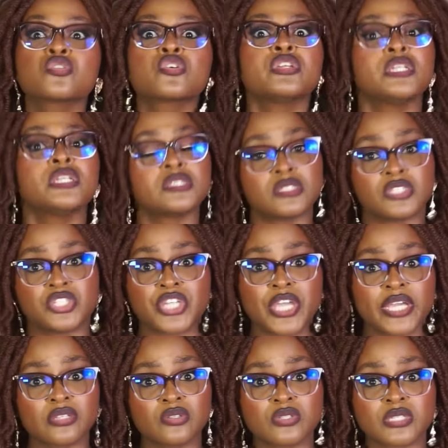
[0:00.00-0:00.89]
So you need to
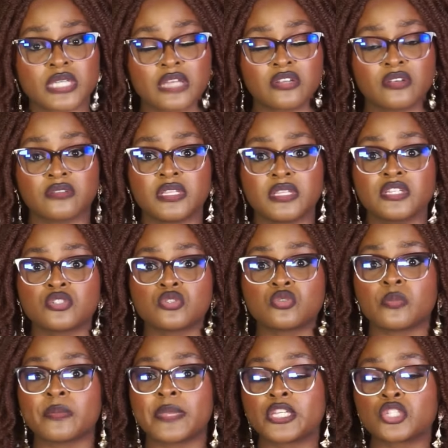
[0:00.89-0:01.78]
check those kind of things
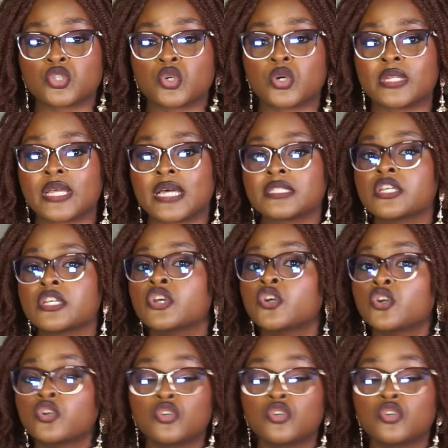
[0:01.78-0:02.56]
to make sure that